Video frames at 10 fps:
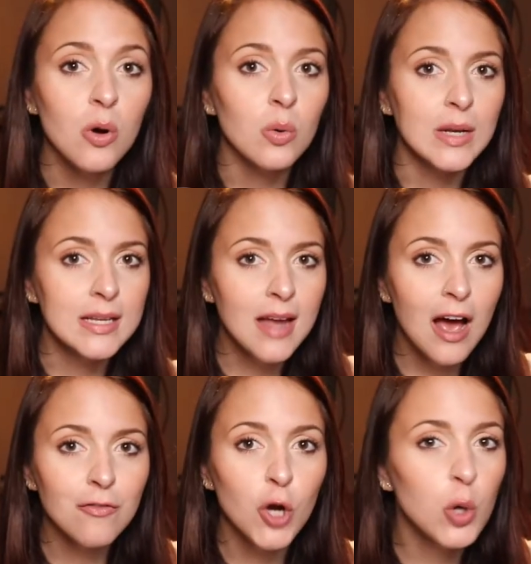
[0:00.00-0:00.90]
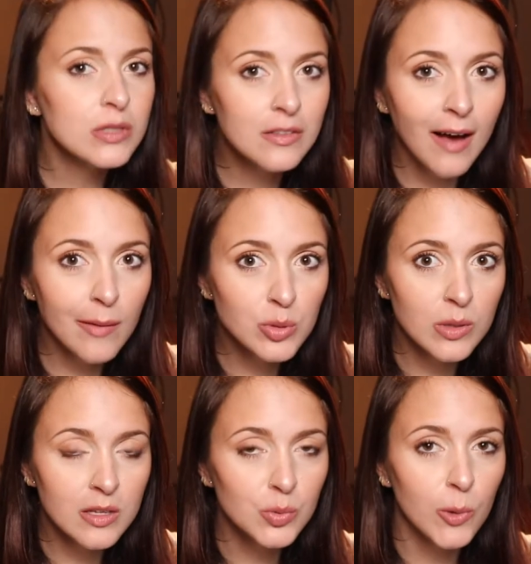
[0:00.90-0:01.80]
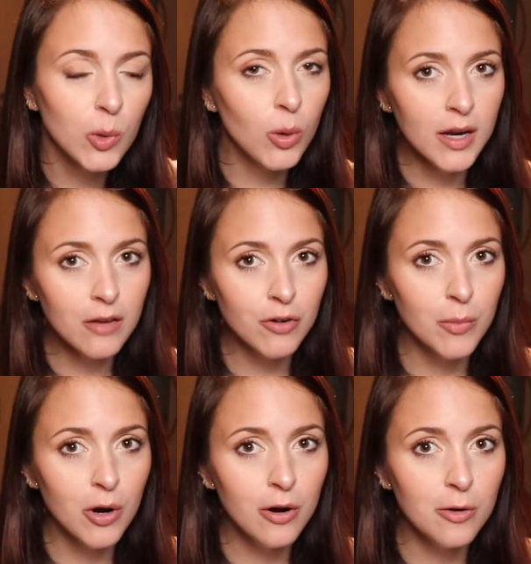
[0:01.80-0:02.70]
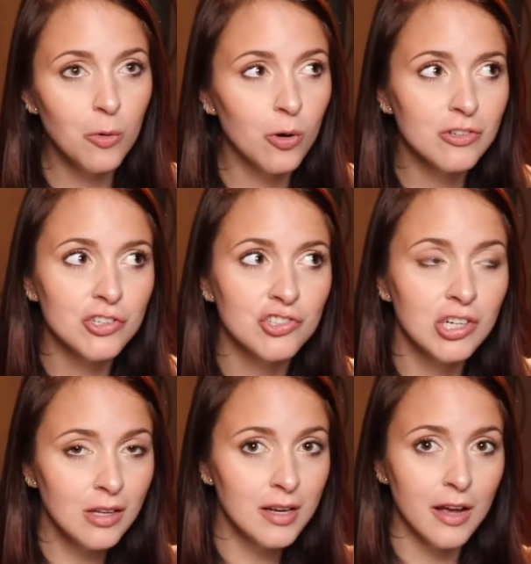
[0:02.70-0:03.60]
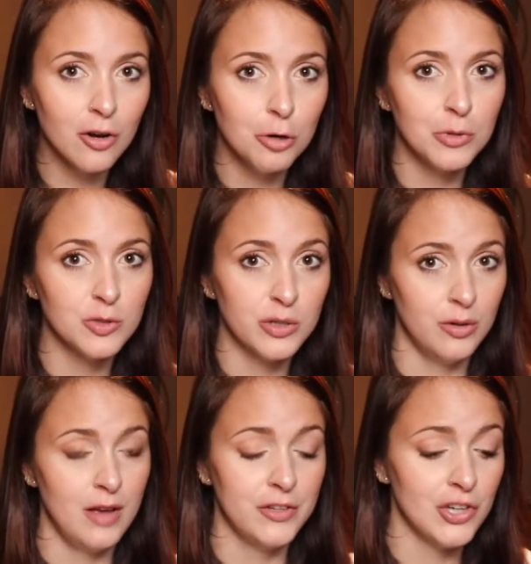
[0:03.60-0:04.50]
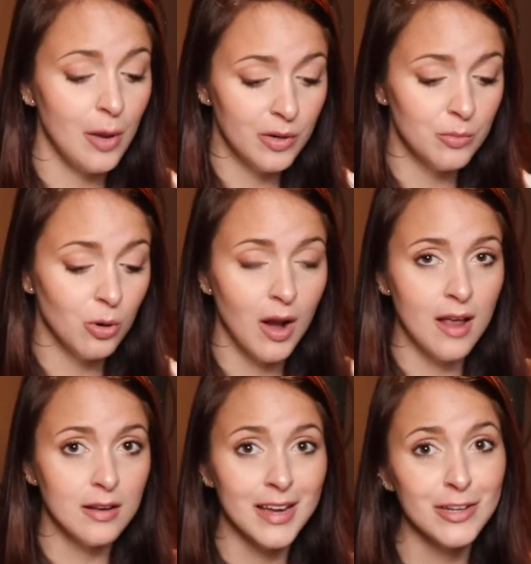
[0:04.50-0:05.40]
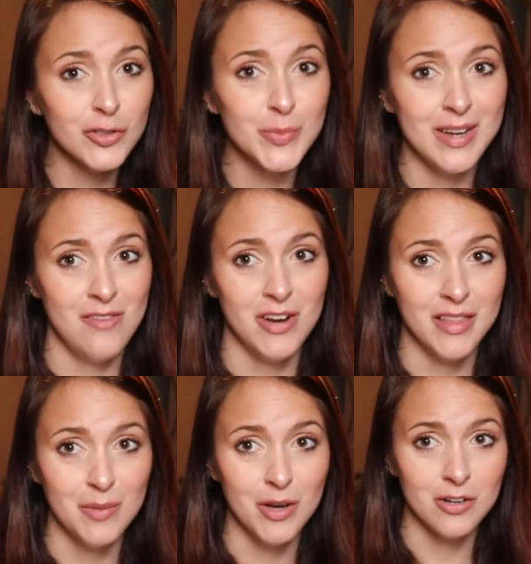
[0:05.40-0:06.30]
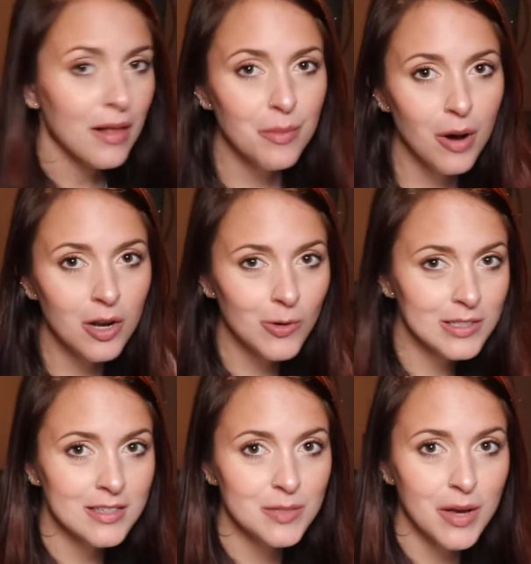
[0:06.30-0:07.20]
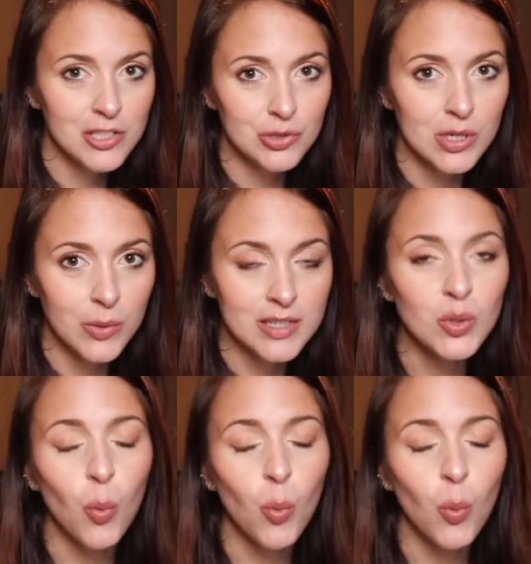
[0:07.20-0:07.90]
We need to have cozy vibes with us while we're working from home or just chilling at home because we don't have a job anymore, and candles make everything better. Bath & Body Works has the best 3 wicks.